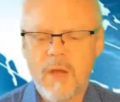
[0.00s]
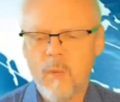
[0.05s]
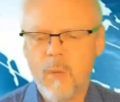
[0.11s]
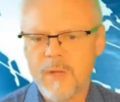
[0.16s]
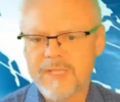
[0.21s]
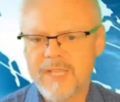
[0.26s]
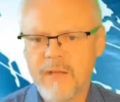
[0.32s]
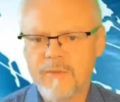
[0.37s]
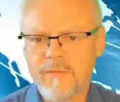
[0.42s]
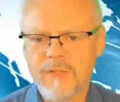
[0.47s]

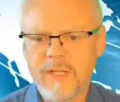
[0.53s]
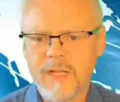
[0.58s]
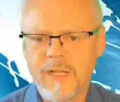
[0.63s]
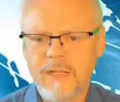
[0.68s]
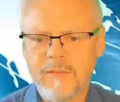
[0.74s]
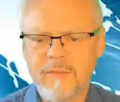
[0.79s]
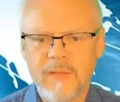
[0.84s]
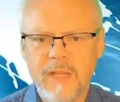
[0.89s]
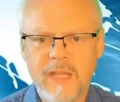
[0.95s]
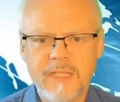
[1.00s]
West
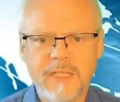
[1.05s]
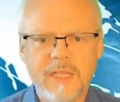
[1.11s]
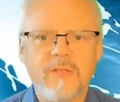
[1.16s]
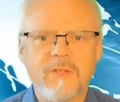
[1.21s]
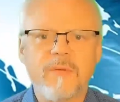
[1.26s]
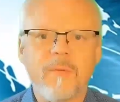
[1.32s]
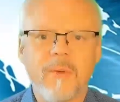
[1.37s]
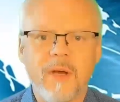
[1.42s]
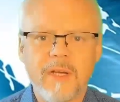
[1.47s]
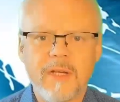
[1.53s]
Africa and
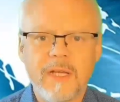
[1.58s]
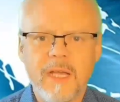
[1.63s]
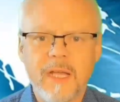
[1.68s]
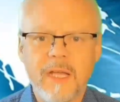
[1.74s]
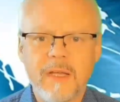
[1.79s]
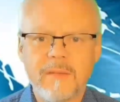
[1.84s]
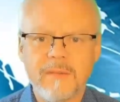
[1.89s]
Central America.